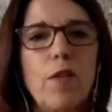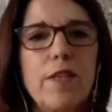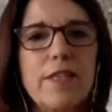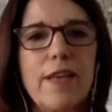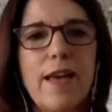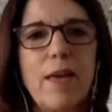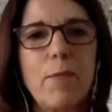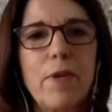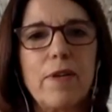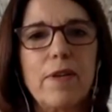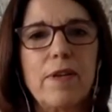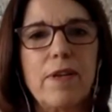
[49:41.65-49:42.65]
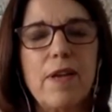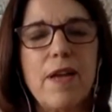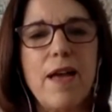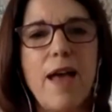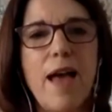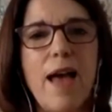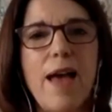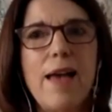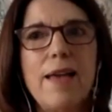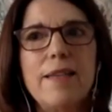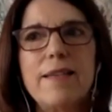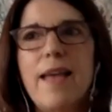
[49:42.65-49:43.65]
time,
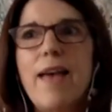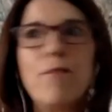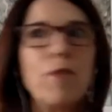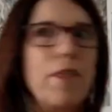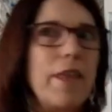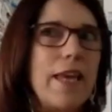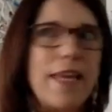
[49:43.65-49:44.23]
and everything